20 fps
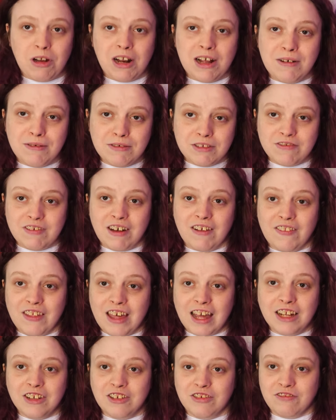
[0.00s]
When I was around
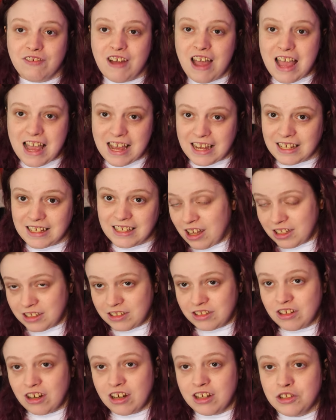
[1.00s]
the age of 8, I
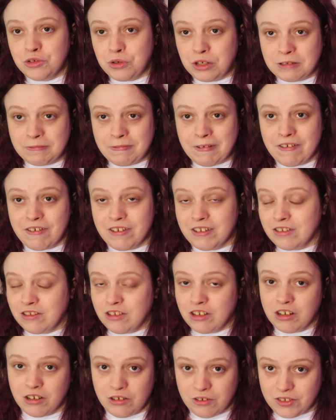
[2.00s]
started to
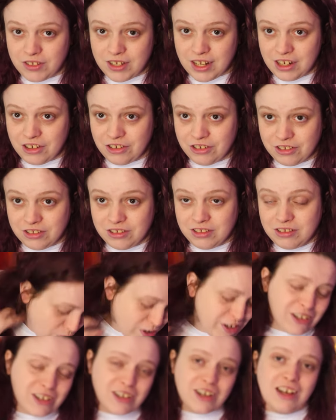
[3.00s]
experience hallucinations,
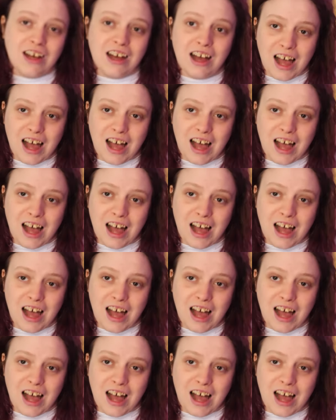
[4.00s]
which